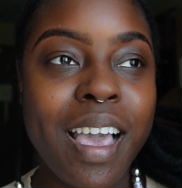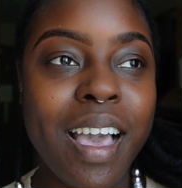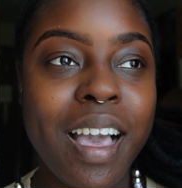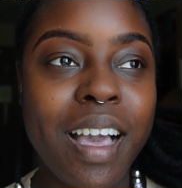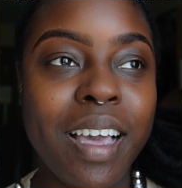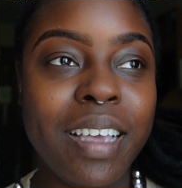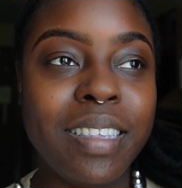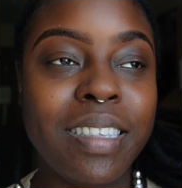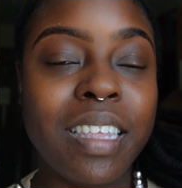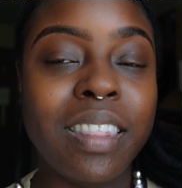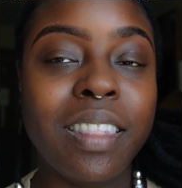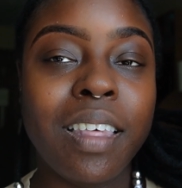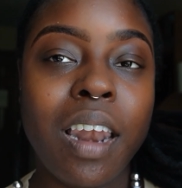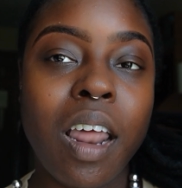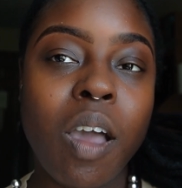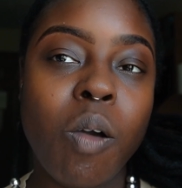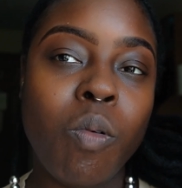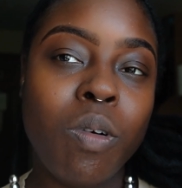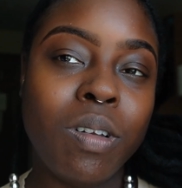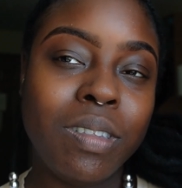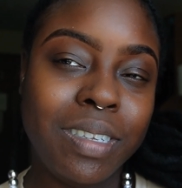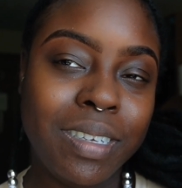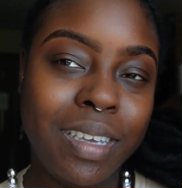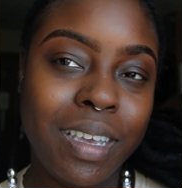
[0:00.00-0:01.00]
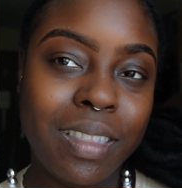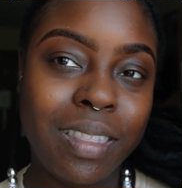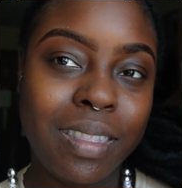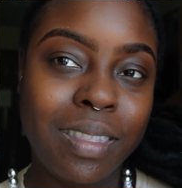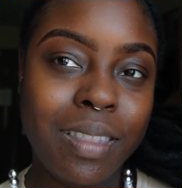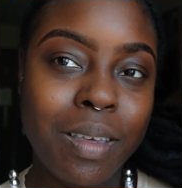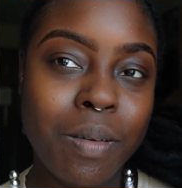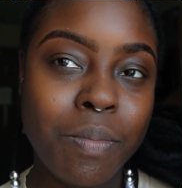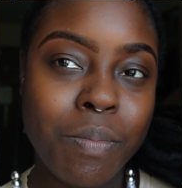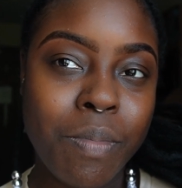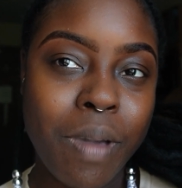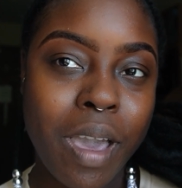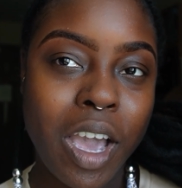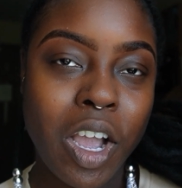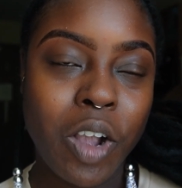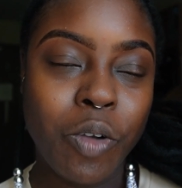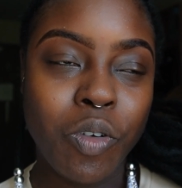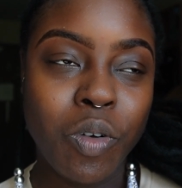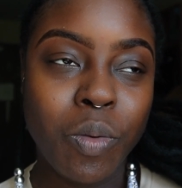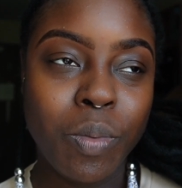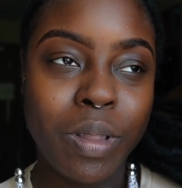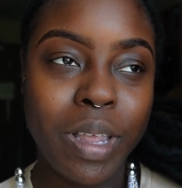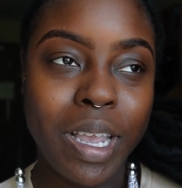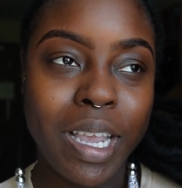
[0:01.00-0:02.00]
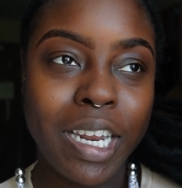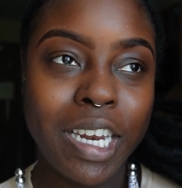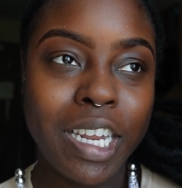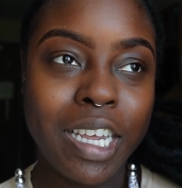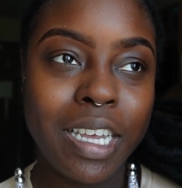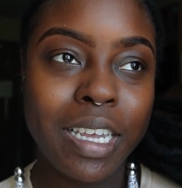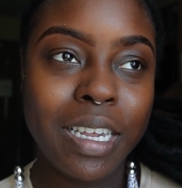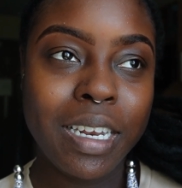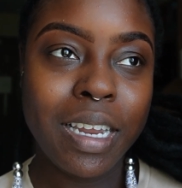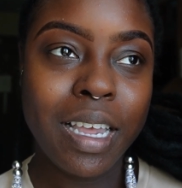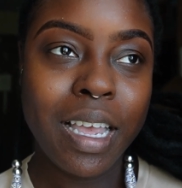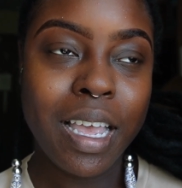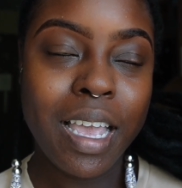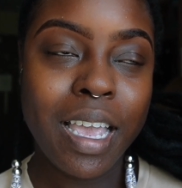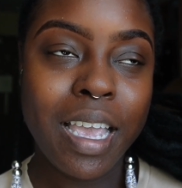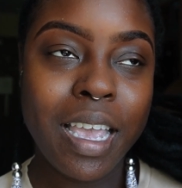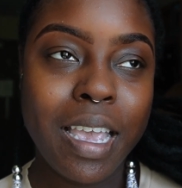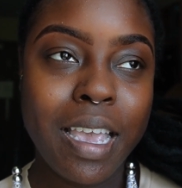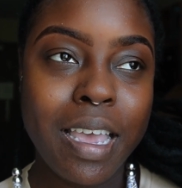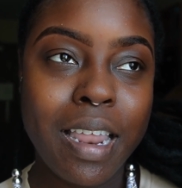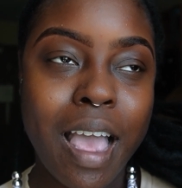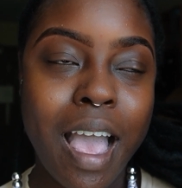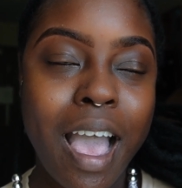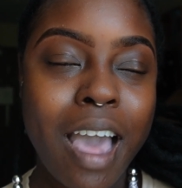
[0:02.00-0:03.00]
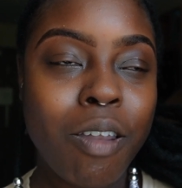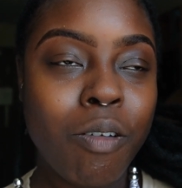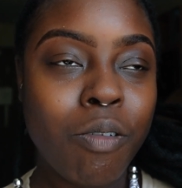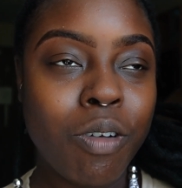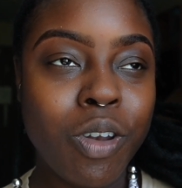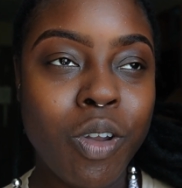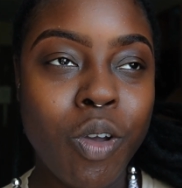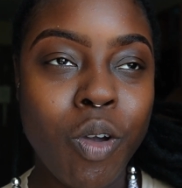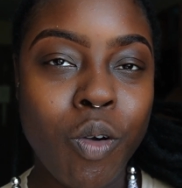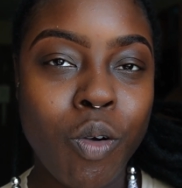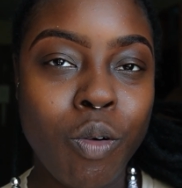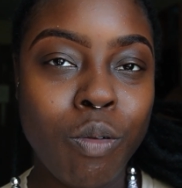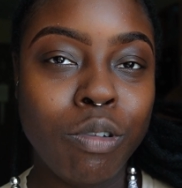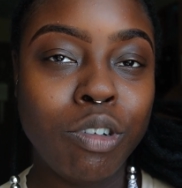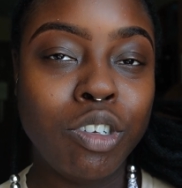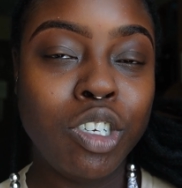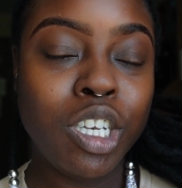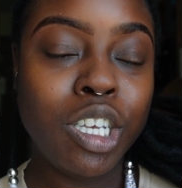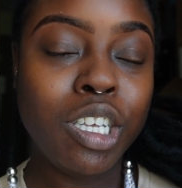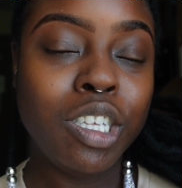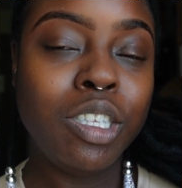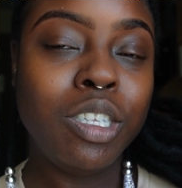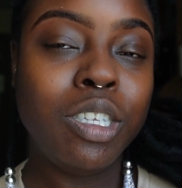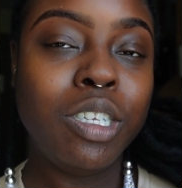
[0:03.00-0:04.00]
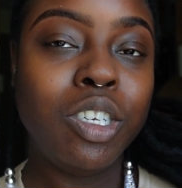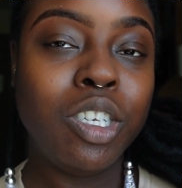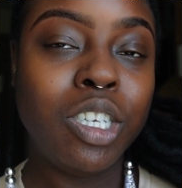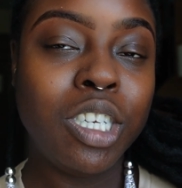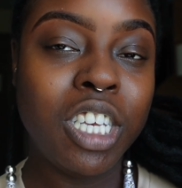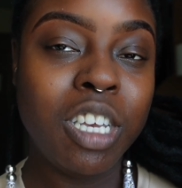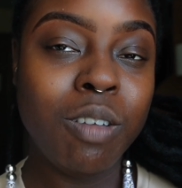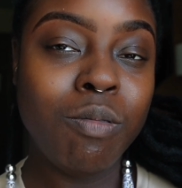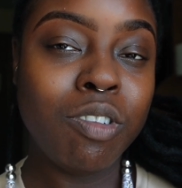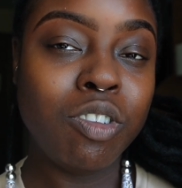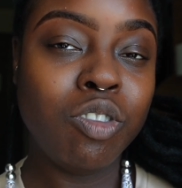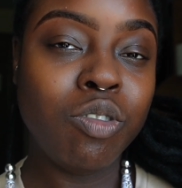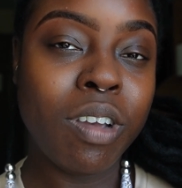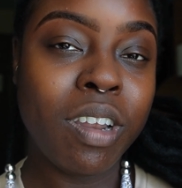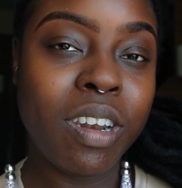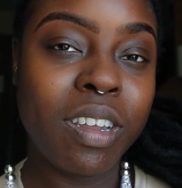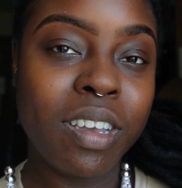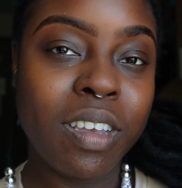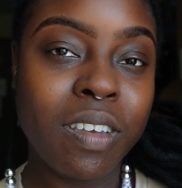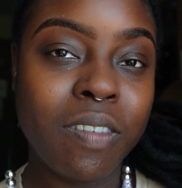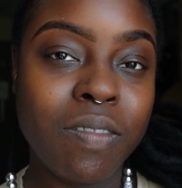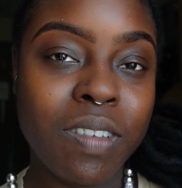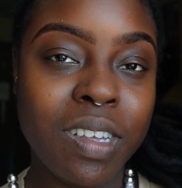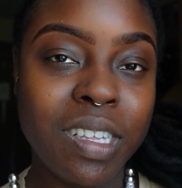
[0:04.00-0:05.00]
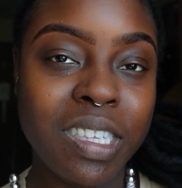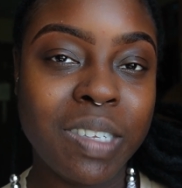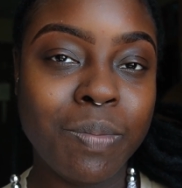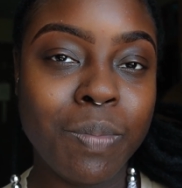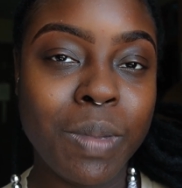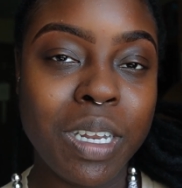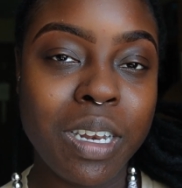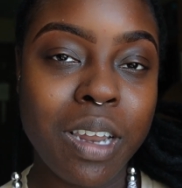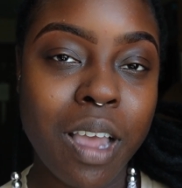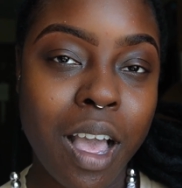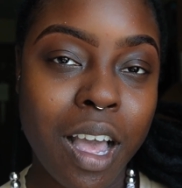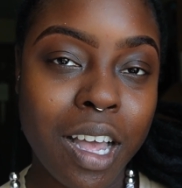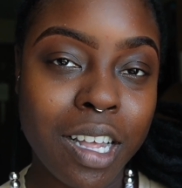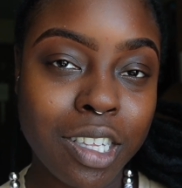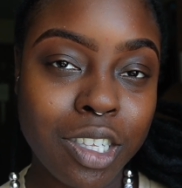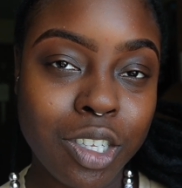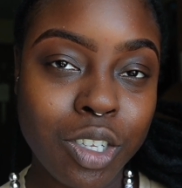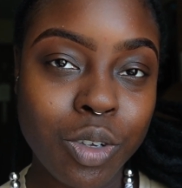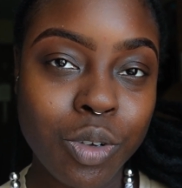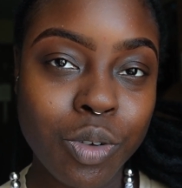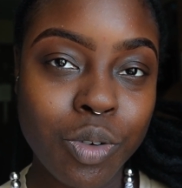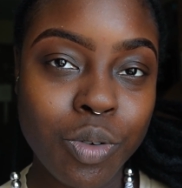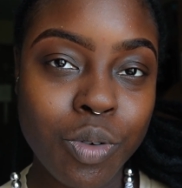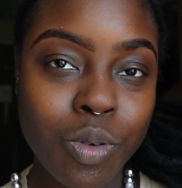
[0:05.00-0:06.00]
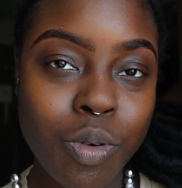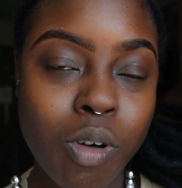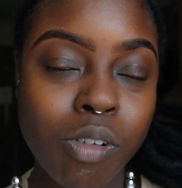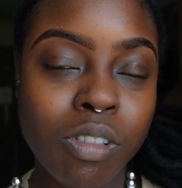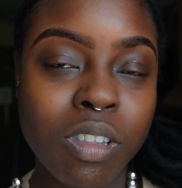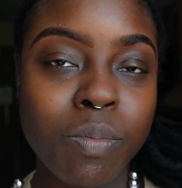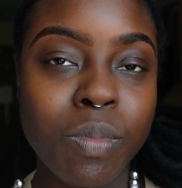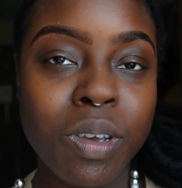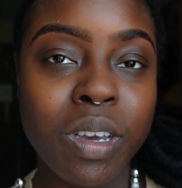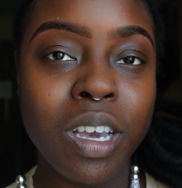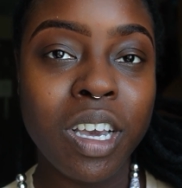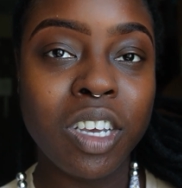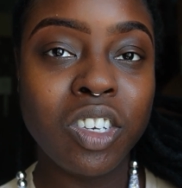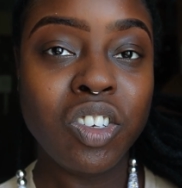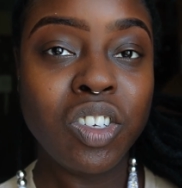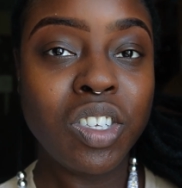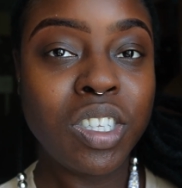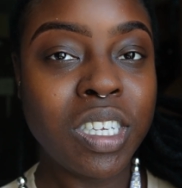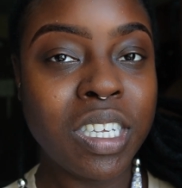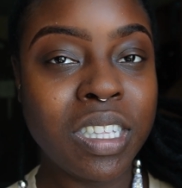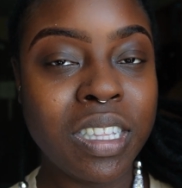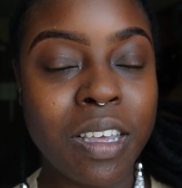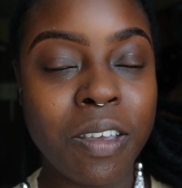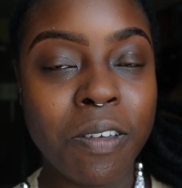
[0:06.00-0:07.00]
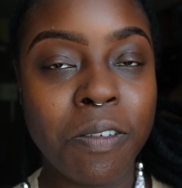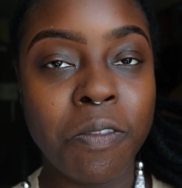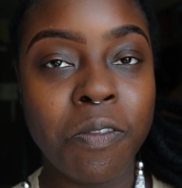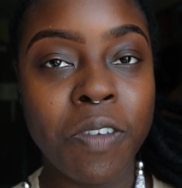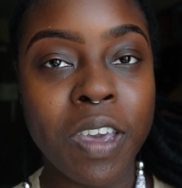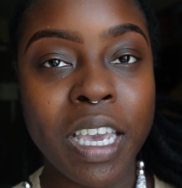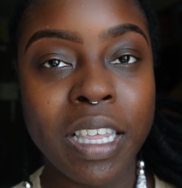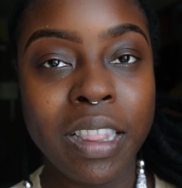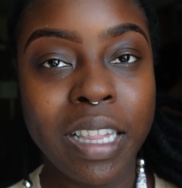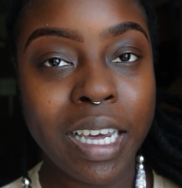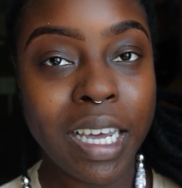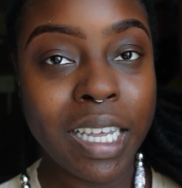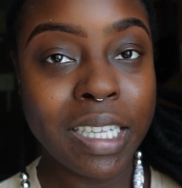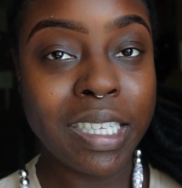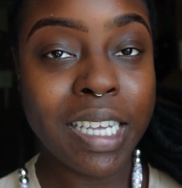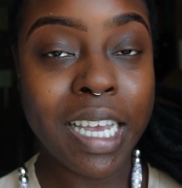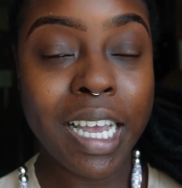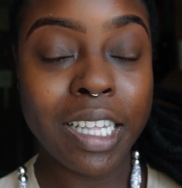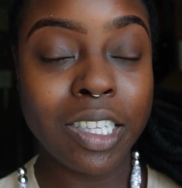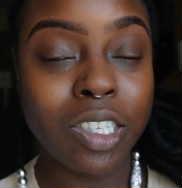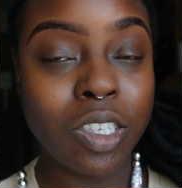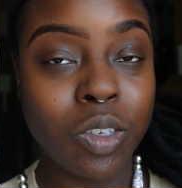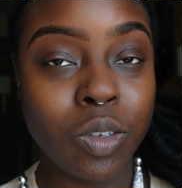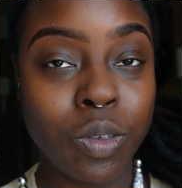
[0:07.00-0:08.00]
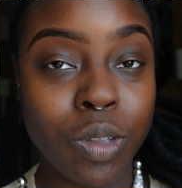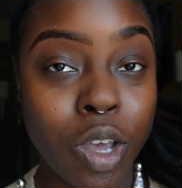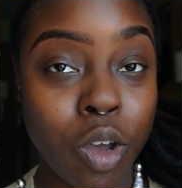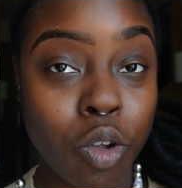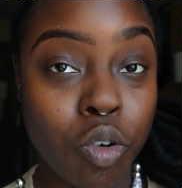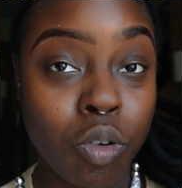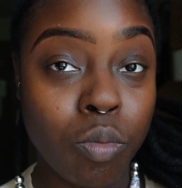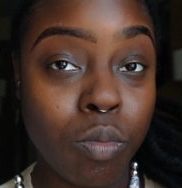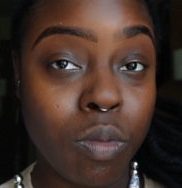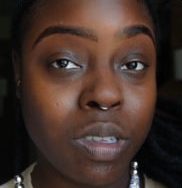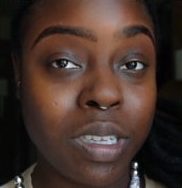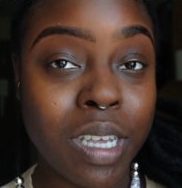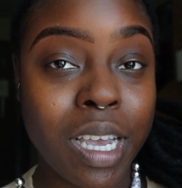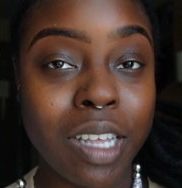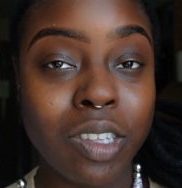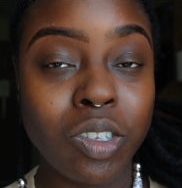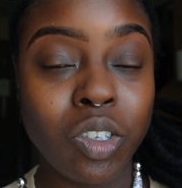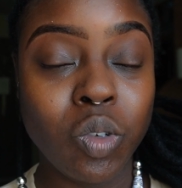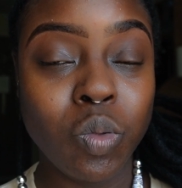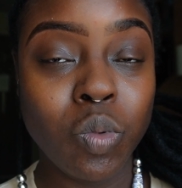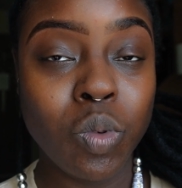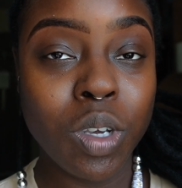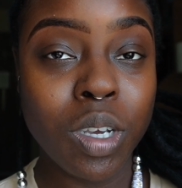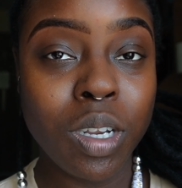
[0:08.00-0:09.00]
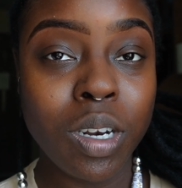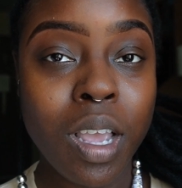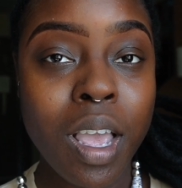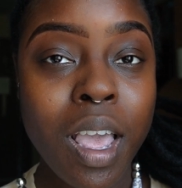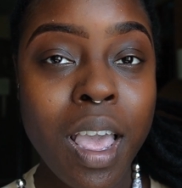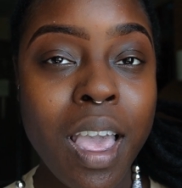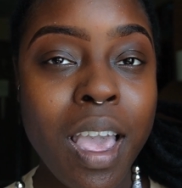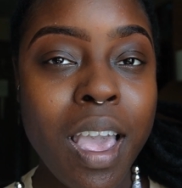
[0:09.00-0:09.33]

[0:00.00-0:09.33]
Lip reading: because I thought I wanted to get them microbladed, and I don't know, she was trying to convince me not to, only because she said they fade like a tattoo, like a normal tattoo would,